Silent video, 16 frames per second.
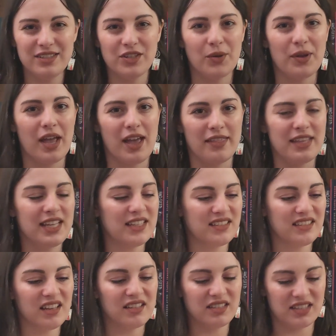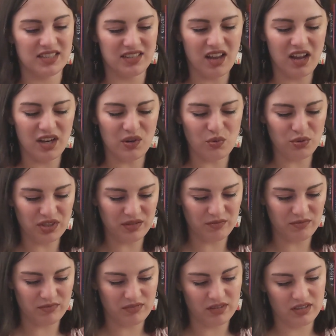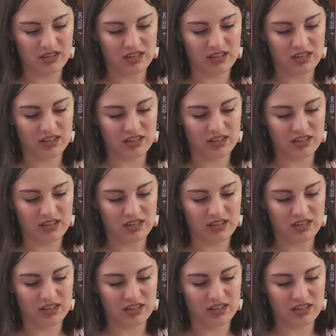So I think it starts in autumn.